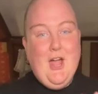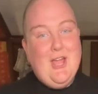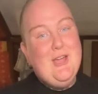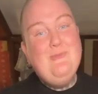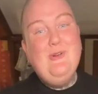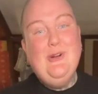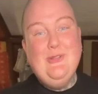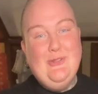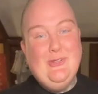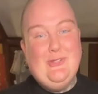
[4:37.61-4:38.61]
He
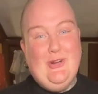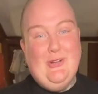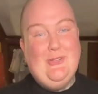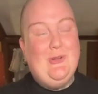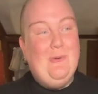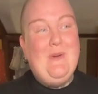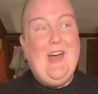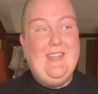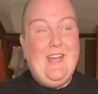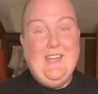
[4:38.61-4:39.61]
wanted this shirt so
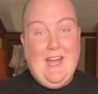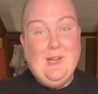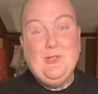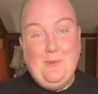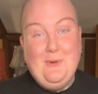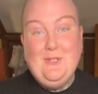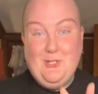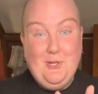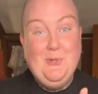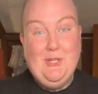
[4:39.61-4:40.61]
bad that he actually put
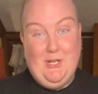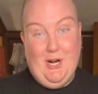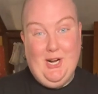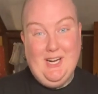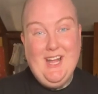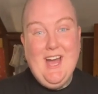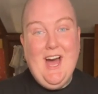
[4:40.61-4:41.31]
2 in the cart.